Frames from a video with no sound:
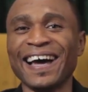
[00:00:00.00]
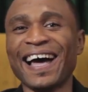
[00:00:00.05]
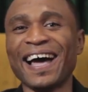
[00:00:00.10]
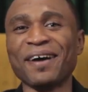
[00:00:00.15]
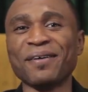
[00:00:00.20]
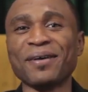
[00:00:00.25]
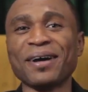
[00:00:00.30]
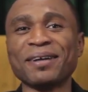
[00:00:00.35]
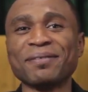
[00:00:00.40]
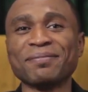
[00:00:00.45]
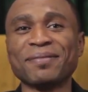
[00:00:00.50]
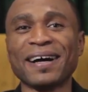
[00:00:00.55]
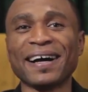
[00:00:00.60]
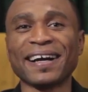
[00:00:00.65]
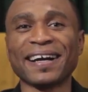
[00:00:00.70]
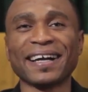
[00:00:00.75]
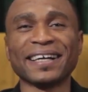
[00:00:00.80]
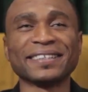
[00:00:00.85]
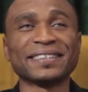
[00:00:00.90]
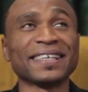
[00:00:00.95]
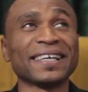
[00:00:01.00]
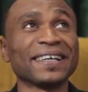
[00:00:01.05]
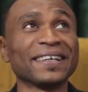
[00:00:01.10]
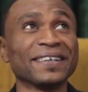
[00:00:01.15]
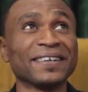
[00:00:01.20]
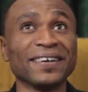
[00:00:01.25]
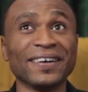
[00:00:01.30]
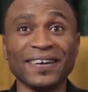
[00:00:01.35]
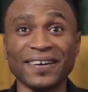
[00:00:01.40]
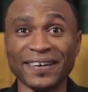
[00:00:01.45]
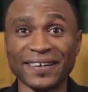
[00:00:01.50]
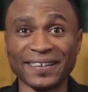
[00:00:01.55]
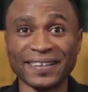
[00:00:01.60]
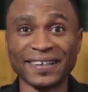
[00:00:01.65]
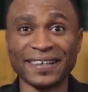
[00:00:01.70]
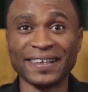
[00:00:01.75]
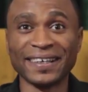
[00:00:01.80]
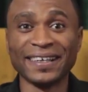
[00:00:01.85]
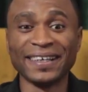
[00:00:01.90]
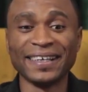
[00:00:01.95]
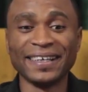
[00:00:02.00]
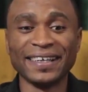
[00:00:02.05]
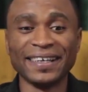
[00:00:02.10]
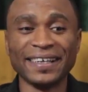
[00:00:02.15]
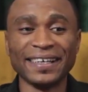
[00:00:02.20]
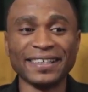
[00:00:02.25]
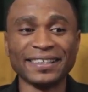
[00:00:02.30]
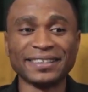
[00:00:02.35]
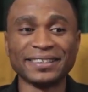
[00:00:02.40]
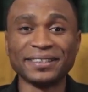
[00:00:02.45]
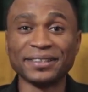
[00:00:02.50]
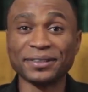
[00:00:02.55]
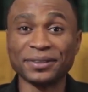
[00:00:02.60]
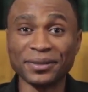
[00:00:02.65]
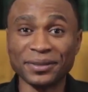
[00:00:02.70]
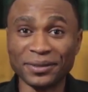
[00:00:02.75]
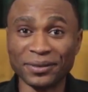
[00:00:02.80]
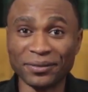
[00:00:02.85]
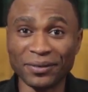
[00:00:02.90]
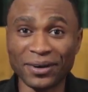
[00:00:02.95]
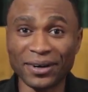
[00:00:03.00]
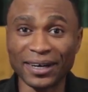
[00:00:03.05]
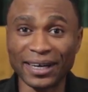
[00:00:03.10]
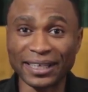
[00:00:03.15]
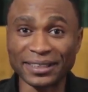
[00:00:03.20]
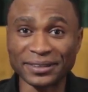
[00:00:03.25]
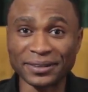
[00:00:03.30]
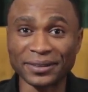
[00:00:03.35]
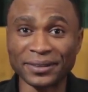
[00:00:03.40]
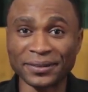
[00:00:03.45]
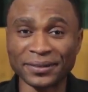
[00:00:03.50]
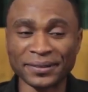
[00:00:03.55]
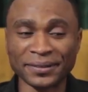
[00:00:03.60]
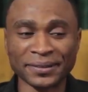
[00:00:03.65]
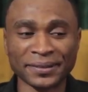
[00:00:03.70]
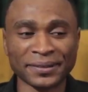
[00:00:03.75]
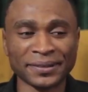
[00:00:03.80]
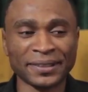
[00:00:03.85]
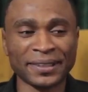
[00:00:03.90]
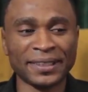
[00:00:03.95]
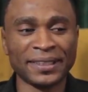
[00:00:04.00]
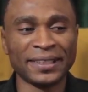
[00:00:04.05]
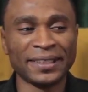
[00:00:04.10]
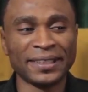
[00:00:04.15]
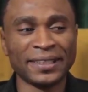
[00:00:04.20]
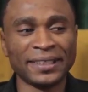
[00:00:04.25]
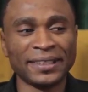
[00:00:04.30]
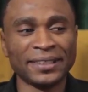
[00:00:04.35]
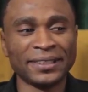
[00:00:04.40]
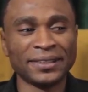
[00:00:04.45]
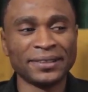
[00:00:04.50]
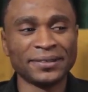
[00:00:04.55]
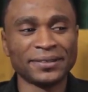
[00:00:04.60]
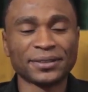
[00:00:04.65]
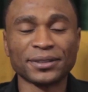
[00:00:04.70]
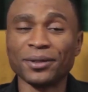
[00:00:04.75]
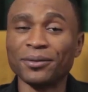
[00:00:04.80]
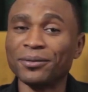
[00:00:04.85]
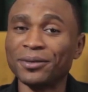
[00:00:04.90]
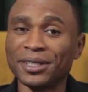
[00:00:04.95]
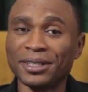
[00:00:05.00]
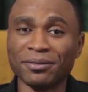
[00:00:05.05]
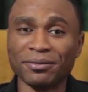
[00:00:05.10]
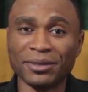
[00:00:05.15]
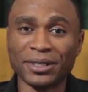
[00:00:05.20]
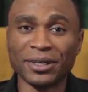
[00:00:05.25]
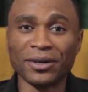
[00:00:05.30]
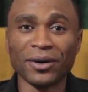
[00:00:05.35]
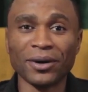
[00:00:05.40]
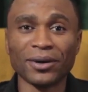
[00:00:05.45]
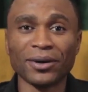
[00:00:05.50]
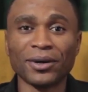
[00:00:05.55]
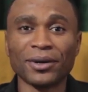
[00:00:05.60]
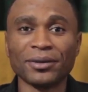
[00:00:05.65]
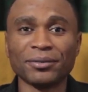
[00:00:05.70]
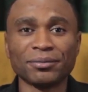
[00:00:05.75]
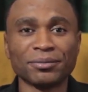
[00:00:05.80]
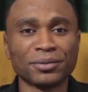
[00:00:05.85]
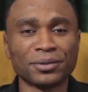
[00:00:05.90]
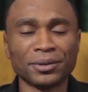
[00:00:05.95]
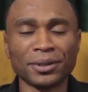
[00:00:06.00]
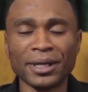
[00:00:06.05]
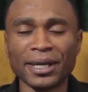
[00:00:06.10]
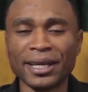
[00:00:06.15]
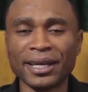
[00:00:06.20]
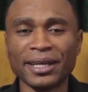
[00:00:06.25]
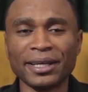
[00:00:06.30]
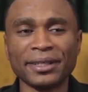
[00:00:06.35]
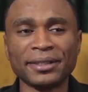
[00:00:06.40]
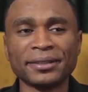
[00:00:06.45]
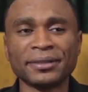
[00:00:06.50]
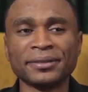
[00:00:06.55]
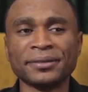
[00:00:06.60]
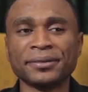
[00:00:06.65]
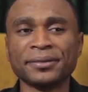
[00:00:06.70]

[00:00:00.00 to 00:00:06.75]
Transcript: I went back. I said, God, is this going to work at all? So we got on praying.